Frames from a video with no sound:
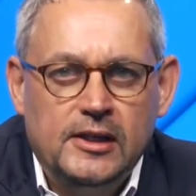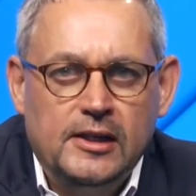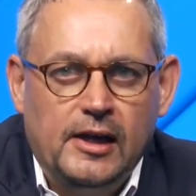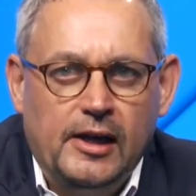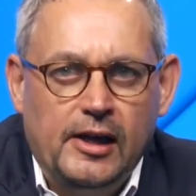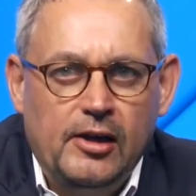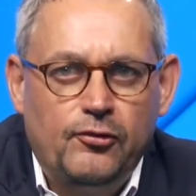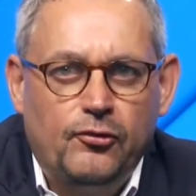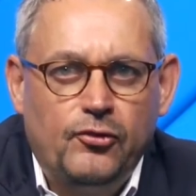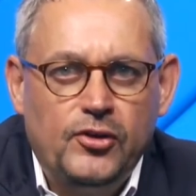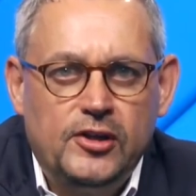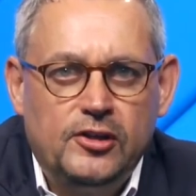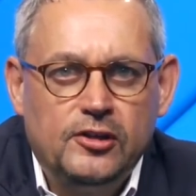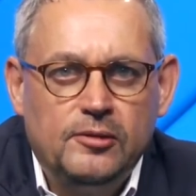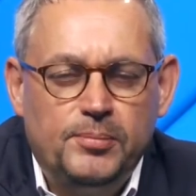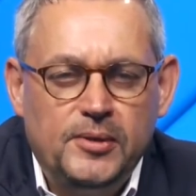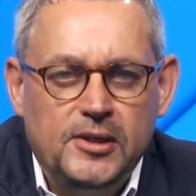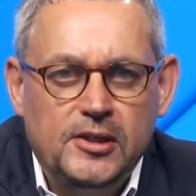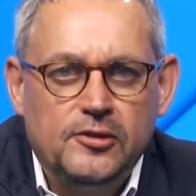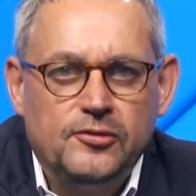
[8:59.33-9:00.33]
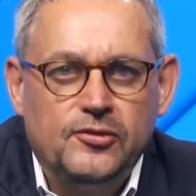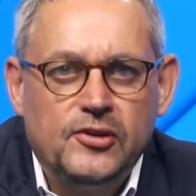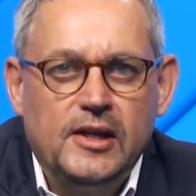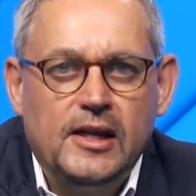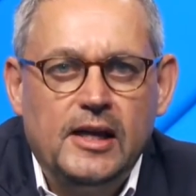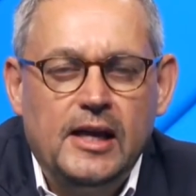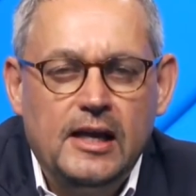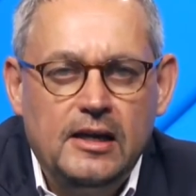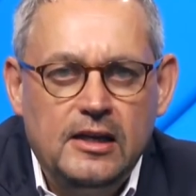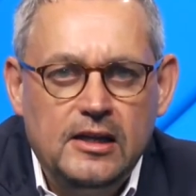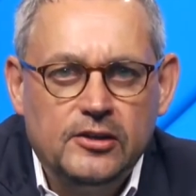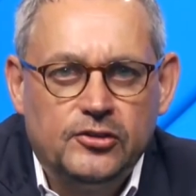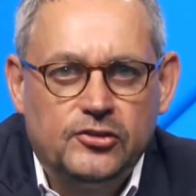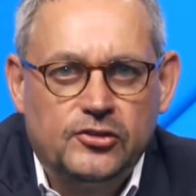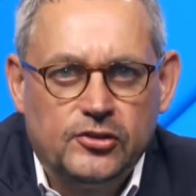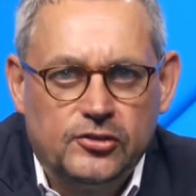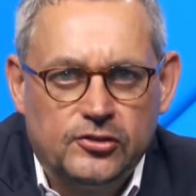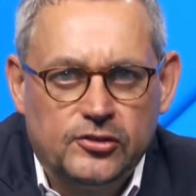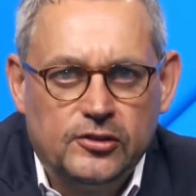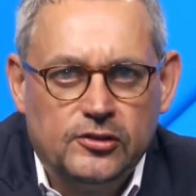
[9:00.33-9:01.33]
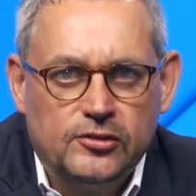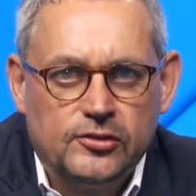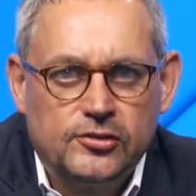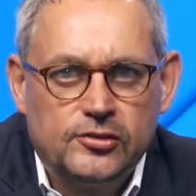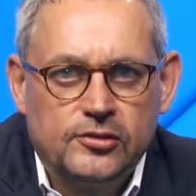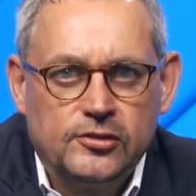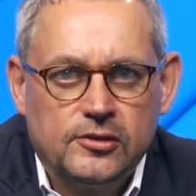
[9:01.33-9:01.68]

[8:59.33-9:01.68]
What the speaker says: if we can be of any assistance.